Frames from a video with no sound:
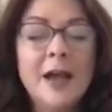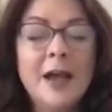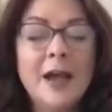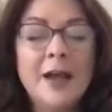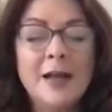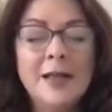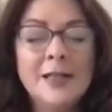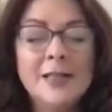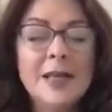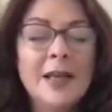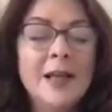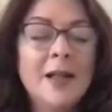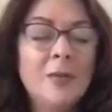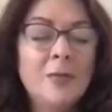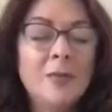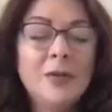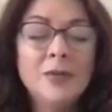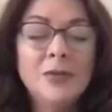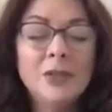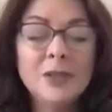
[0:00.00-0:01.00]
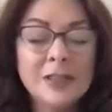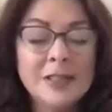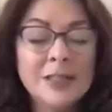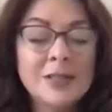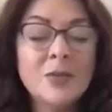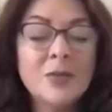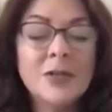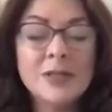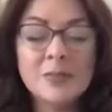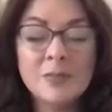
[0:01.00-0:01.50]
And I say, help me release
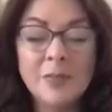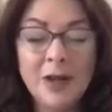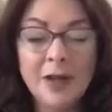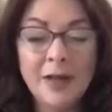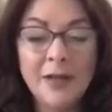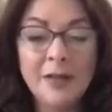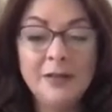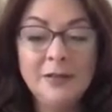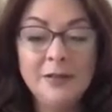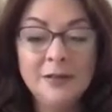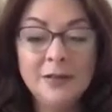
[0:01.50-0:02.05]
what is mine